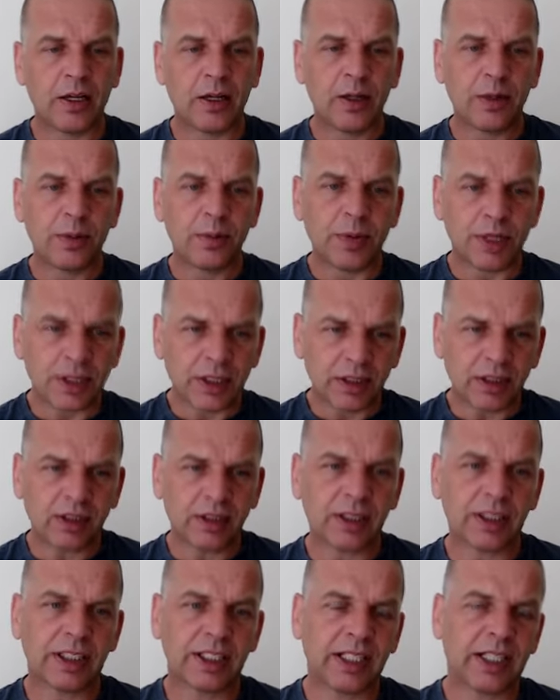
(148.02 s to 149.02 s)
But you're
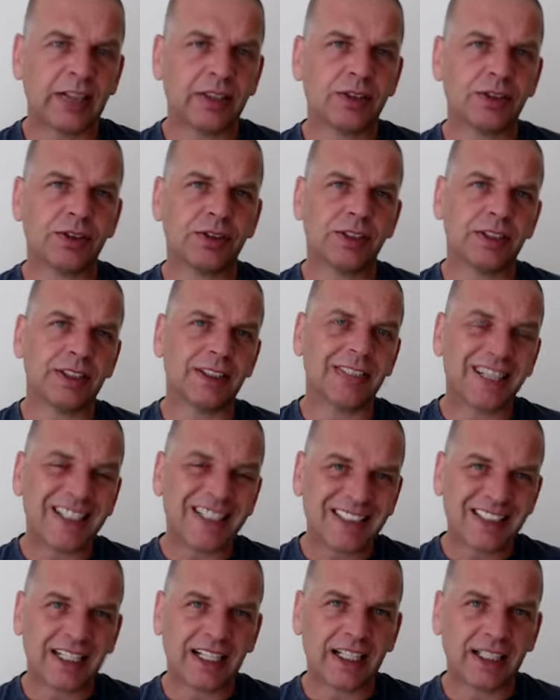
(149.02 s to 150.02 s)
not countering an
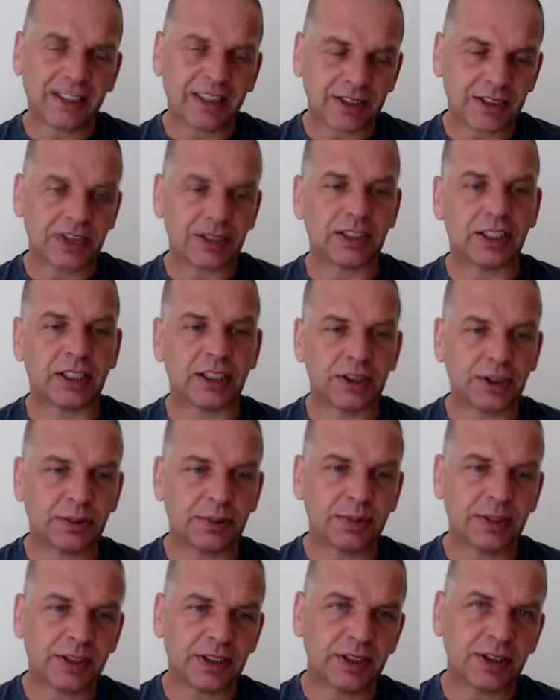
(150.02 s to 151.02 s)
attack as such
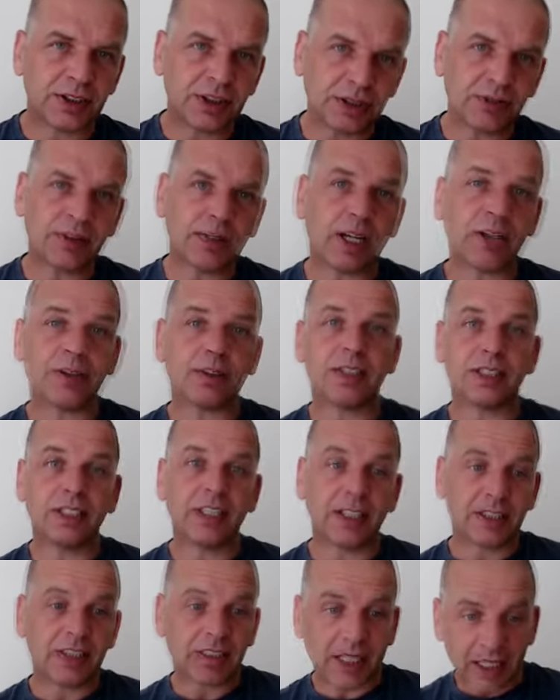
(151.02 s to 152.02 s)
because you know that the
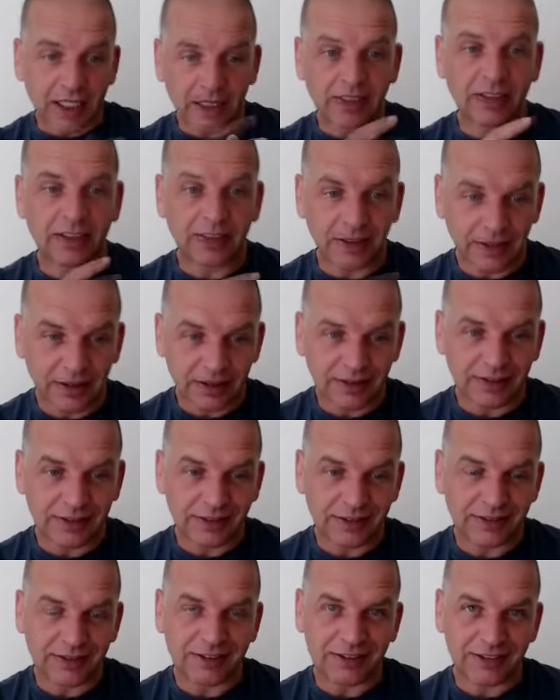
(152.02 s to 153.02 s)
attack
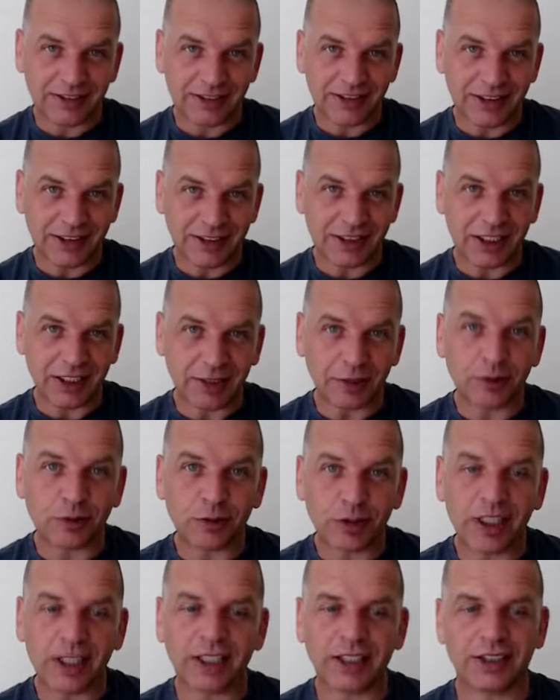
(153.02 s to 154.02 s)
is out of
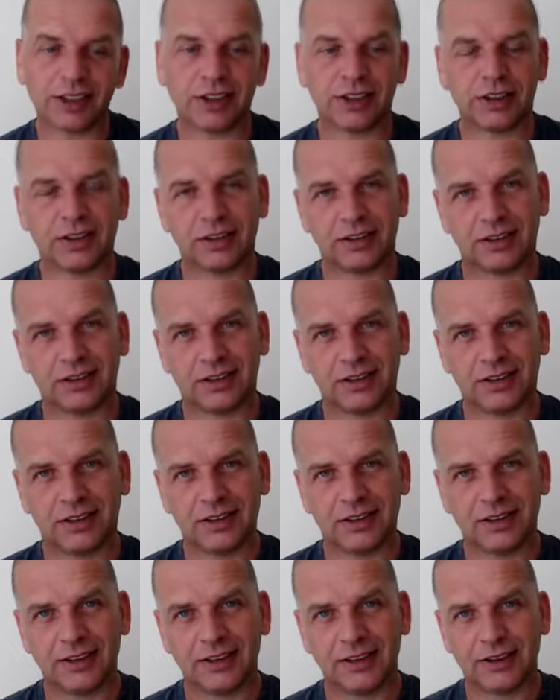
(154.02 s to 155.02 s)
range.
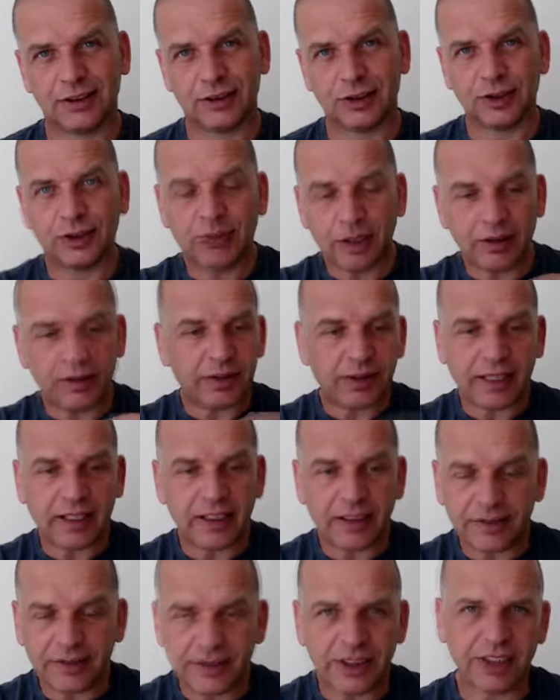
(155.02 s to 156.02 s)
You know they're
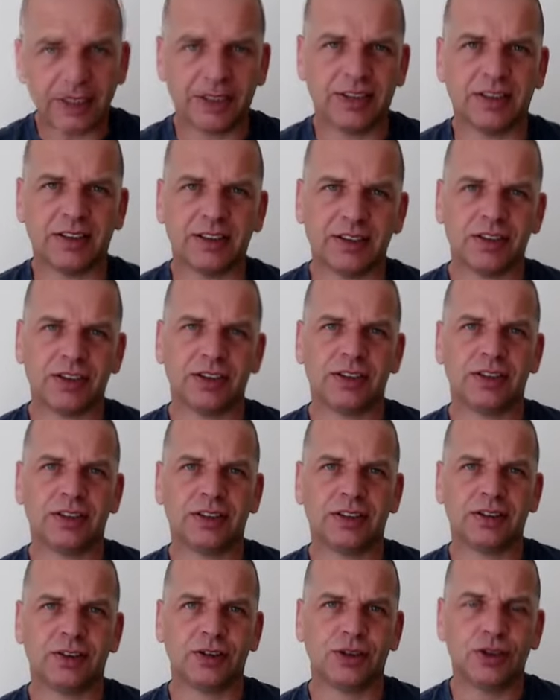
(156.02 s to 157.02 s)
out of distance.
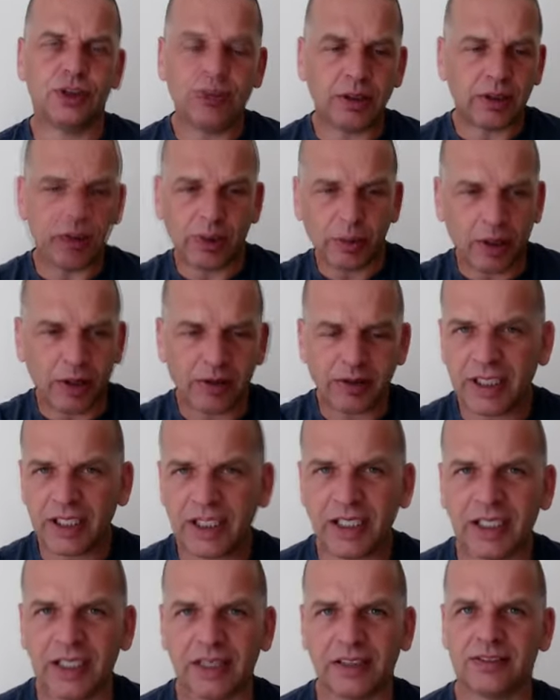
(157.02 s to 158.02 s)
You know it won't
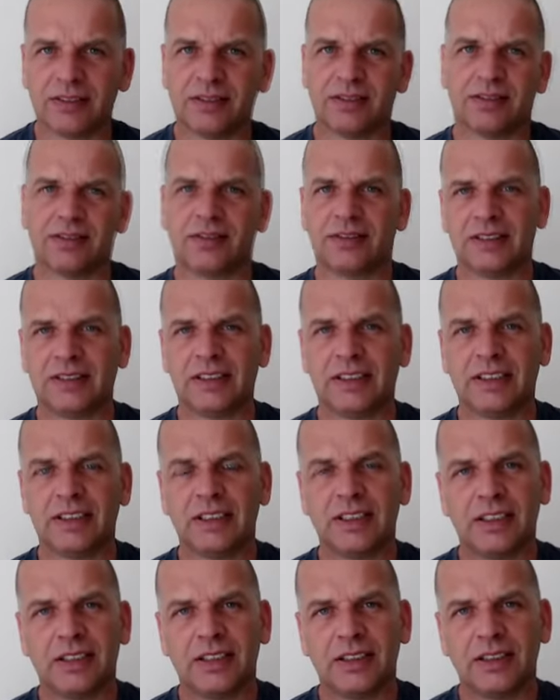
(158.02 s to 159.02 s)
hit.
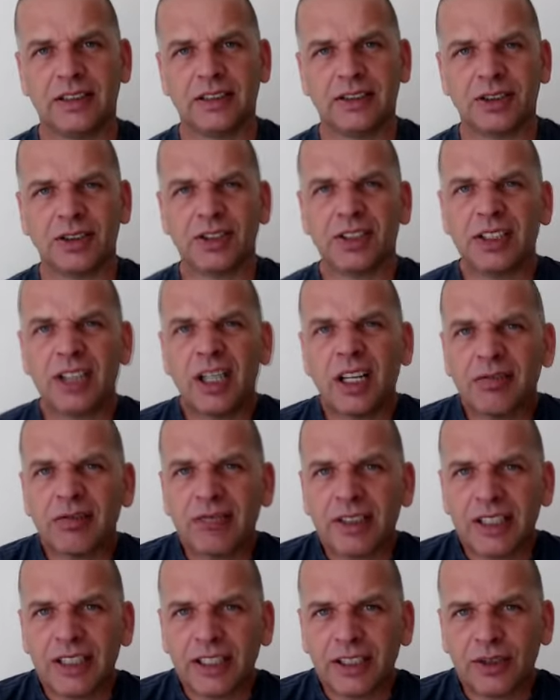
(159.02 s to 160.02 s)
So you can't
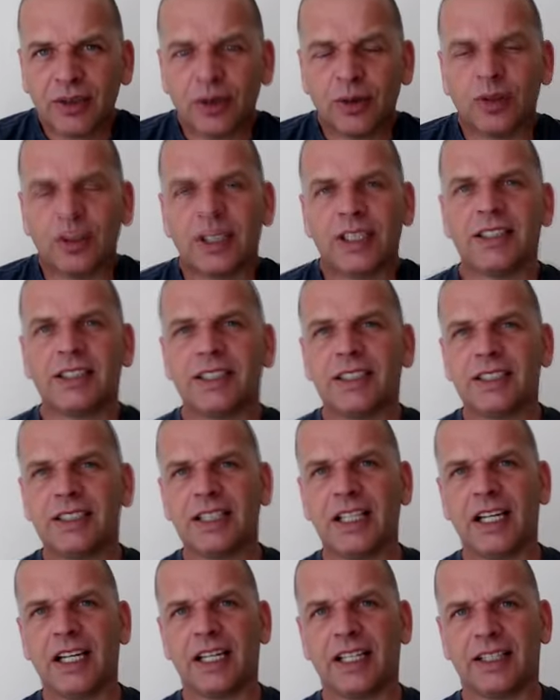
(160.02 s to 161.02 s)
really call it an
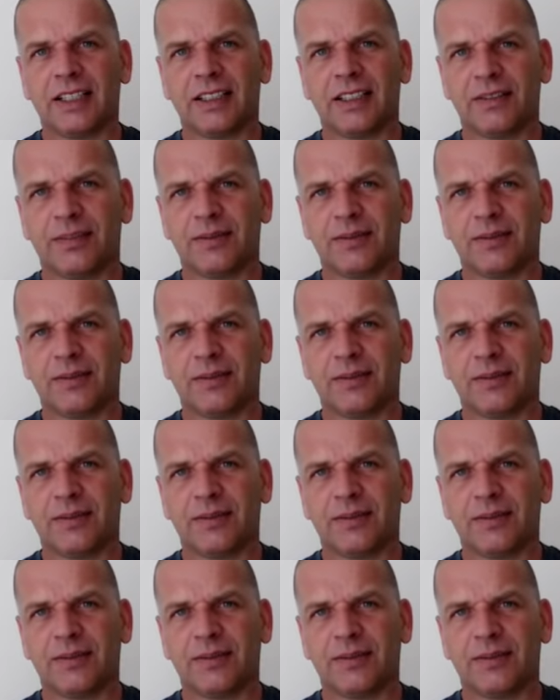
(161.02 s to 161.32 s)
attack.